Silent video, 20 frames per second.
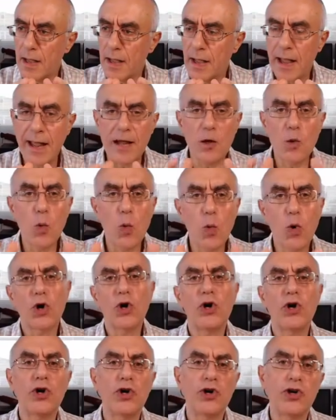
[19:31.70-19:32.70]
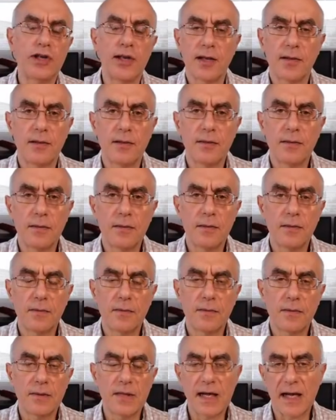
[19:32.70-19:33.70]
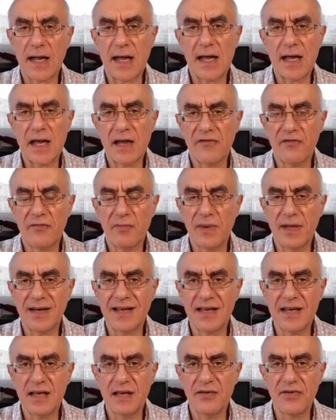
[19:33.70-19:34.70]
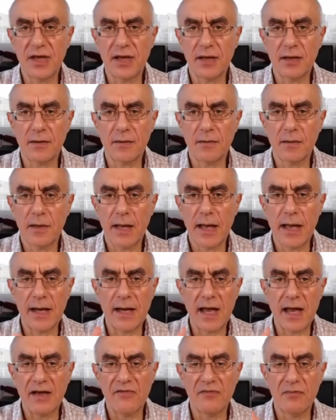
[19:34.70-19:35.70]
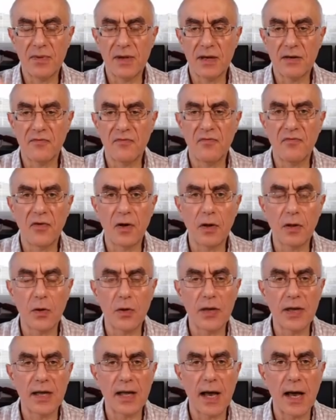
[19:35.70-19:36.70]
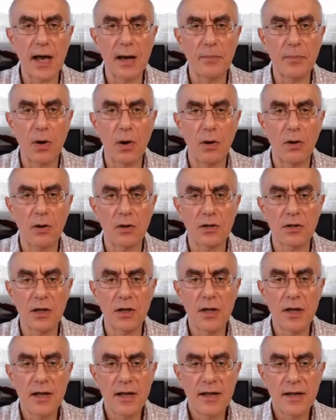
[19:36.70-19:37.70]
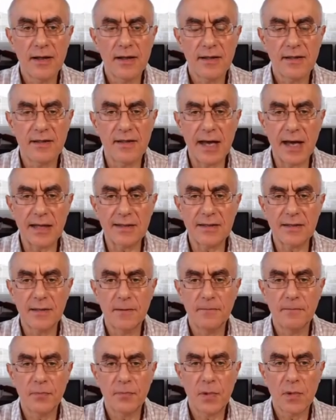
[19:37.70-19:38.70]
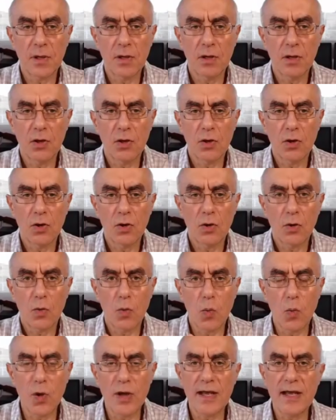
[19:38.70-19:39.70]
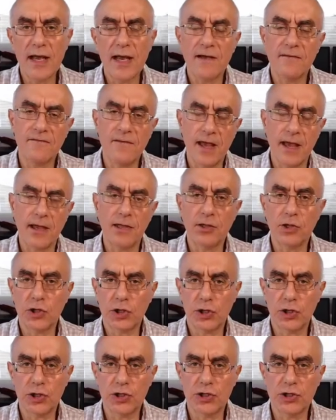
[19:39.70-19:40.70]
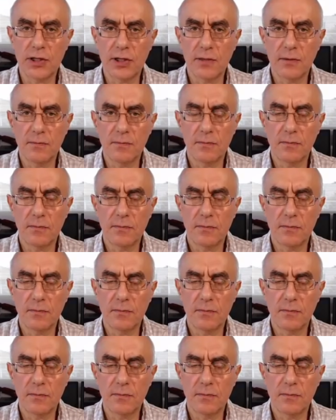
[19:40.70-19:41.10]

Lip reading: a word that I have been giving and have been following up on, that we have entered,